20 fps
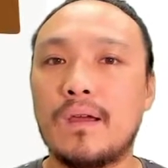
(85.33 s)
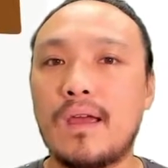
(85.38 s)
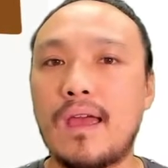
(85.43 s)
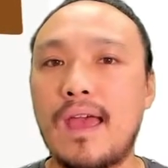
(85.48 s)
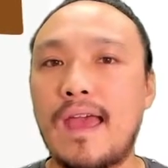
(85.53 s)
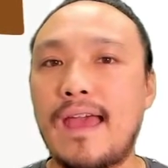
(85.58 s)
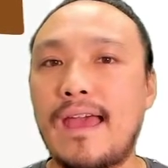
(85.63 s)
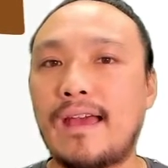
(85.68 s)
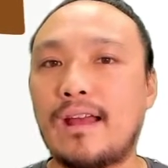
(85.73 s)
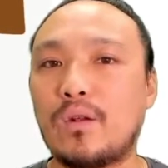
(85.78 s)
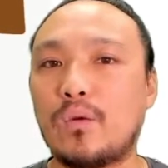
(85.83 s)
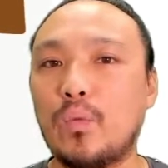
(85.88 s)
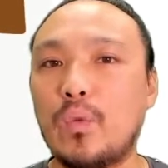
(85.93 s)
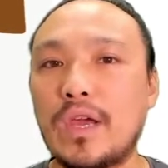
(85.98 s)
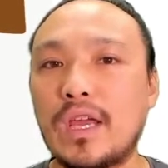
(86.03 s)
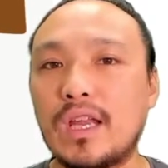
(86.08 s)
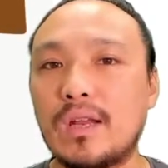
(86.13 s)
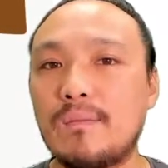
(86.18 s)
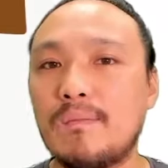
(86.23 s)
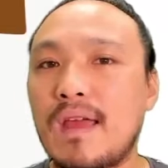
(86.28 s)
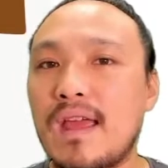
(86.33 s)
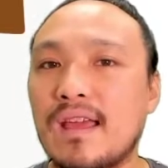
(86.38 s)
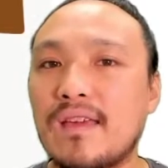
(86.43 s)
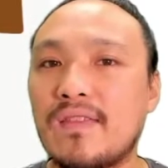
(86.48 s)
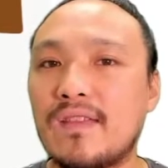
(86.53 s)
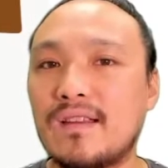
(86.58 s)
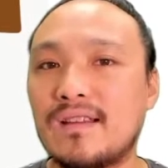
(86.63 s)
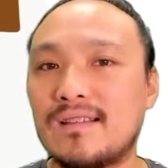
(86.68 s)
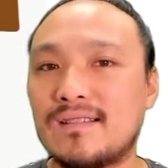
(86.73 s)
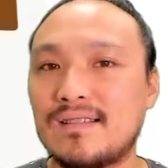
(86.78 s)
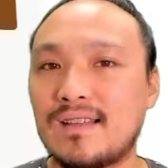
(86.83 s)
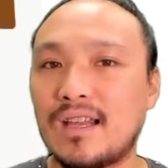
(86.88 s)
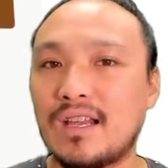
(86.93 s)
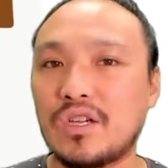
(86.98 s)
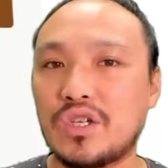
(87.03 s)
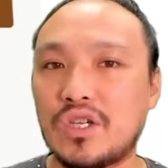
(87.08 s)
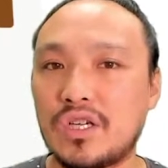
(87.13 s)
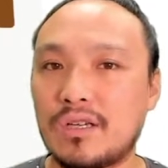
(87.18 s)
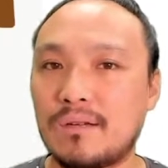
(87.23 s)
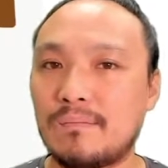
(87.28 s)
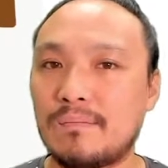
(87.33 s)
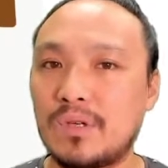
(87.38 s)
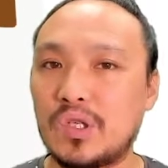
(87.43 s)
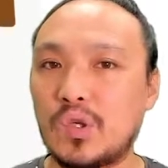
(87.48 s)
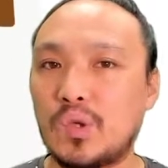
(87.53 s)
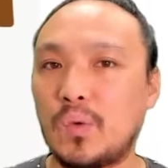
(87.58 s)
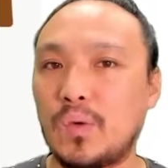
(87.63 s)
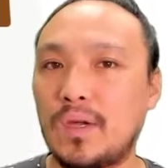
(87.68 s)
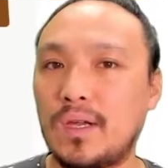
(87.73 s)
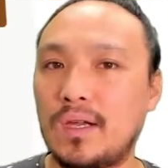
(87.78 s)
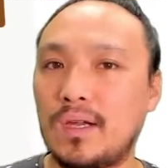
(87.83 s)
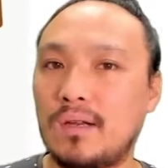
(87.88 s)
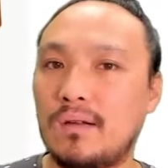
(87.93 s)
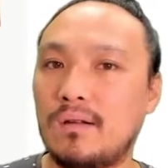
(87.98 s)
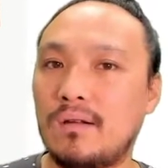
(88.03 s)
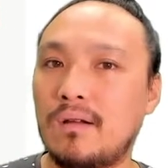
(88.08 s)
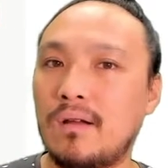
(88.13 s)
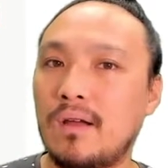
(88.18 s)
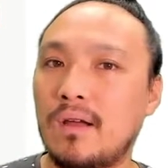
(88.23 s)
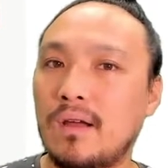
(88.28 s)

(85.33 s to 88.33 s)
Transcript: And we can make the distinction between